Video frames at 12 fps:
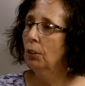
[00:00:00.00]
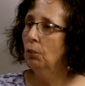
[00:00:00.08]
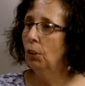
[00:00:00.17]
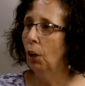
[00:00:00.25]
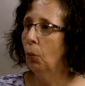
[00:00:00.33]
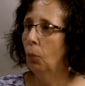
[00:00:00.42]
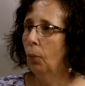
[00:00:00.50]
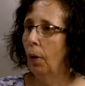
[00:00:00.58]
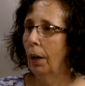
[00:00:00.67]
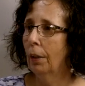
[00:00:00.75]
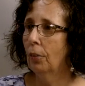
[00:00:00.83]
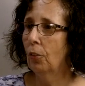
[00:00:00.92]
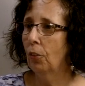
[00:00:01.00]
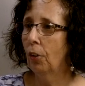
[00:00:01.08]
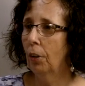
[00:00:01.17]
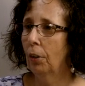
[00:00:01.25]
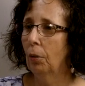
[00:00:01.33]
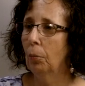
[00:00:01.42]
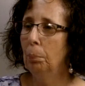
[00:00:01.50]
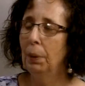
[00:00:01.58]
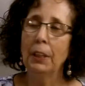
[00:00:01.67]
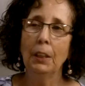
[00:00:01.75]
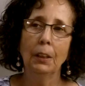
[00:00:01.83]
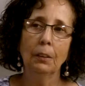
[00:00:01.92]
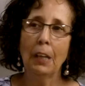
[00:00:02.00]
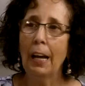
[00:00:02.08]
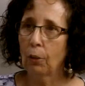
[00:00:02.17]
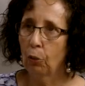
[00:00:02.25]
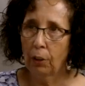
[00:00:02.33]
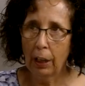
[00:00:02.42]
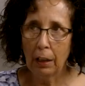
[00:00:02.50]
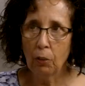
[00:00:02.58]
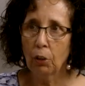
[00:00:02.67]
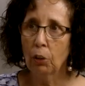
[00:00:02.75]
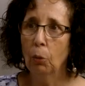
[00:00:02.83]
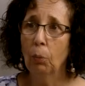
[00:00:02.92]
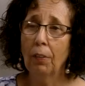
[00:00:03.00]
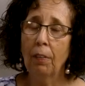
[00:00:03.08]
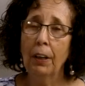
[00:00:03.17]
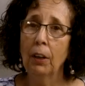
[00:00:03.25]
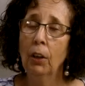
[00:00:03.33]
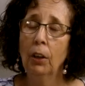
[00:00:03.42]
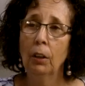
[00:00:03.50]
You don't want to be lackadaisical with it.